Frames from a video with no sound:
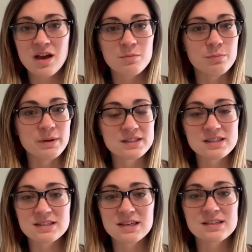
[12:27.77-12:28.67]

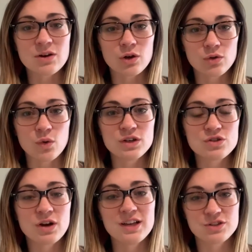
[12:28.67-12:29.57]
businesses are going to
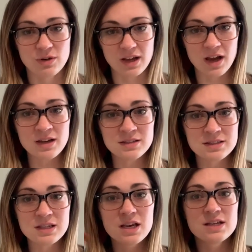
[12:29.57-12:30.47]
try and trick
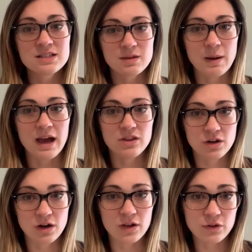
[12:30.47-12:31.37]
us to buy
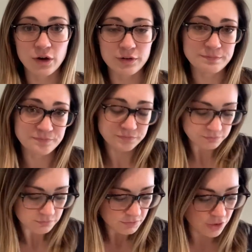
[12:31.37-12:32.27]

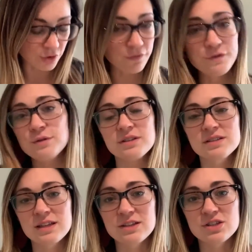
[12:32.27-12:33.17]
their
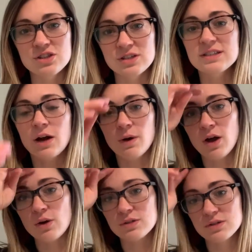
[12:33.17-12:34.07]
foods. That's just how it
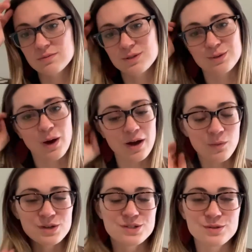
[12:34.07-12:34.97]
goes. So I
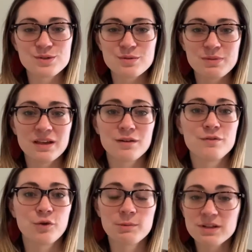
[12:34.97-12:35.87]
want you to be an
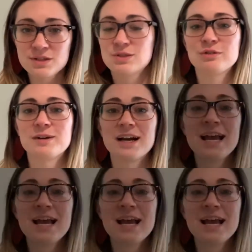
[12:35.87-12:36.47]
informed consumer.